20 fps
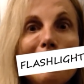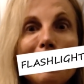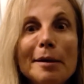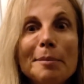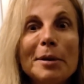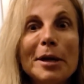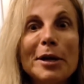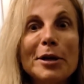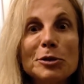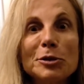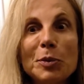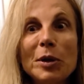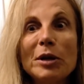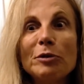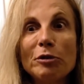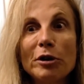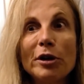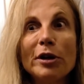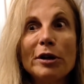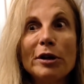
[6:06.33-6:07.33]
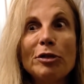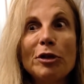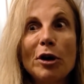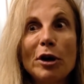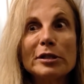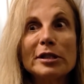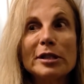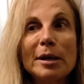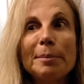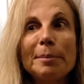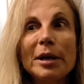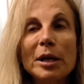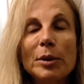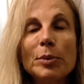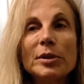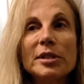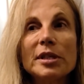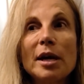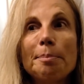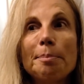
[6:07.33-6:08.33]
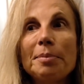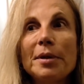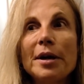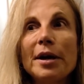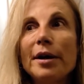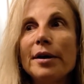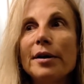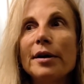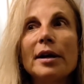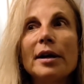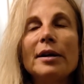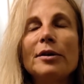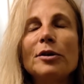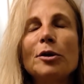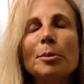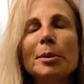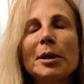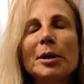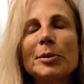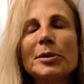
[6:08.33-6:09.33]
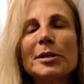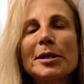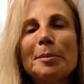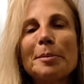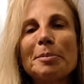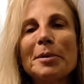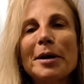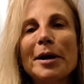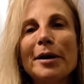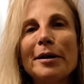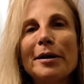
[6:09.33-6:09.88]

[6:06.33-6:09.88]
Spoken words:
because we really thought somebody was up there and nobody was up there.